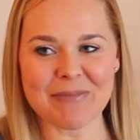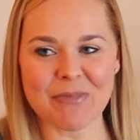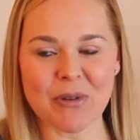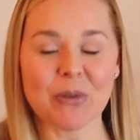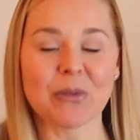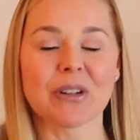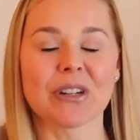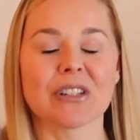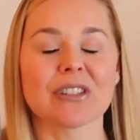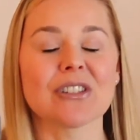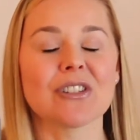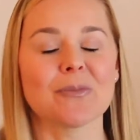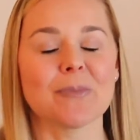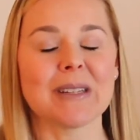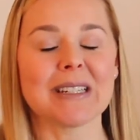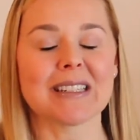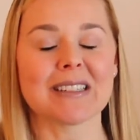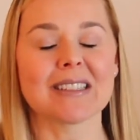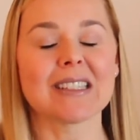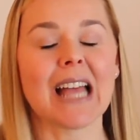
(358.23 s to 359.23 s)
or excuse
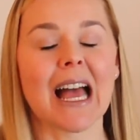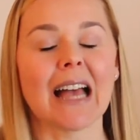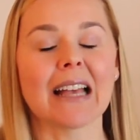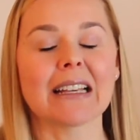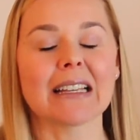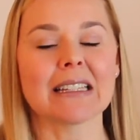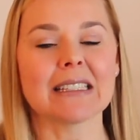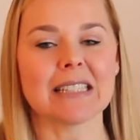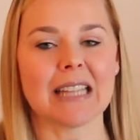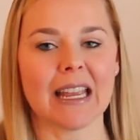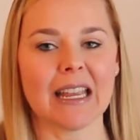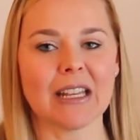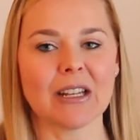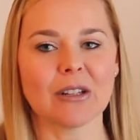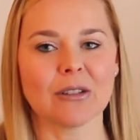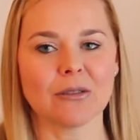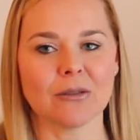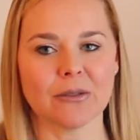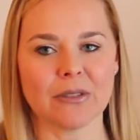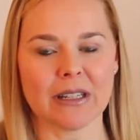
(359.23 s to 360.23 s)
me, does not contain
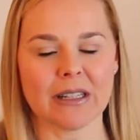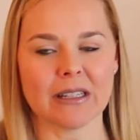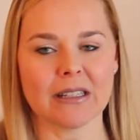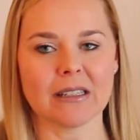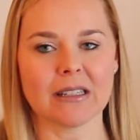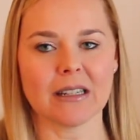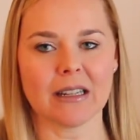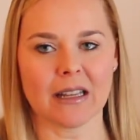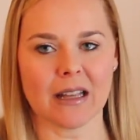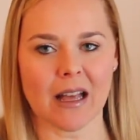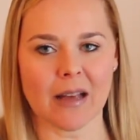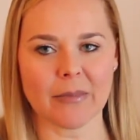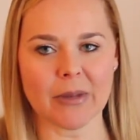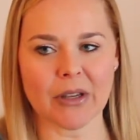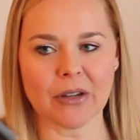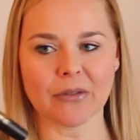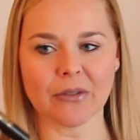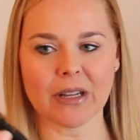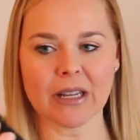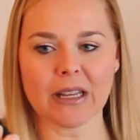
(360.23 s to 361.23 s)
gluten
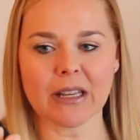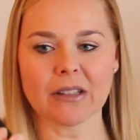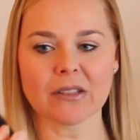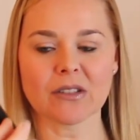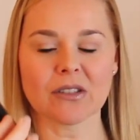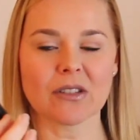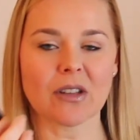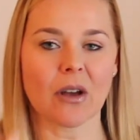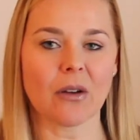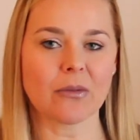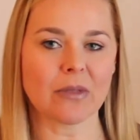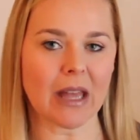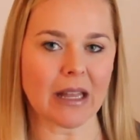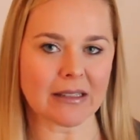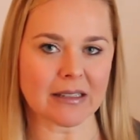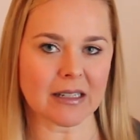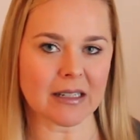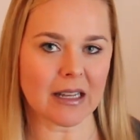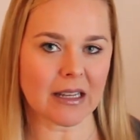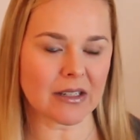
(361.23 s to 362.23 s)
ingredients, so
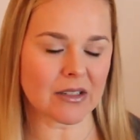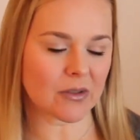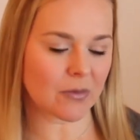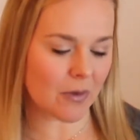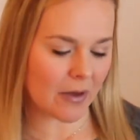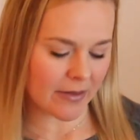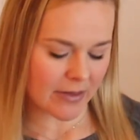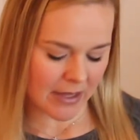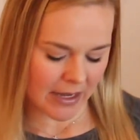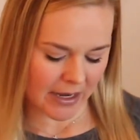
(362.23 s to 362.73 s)
that's a nice one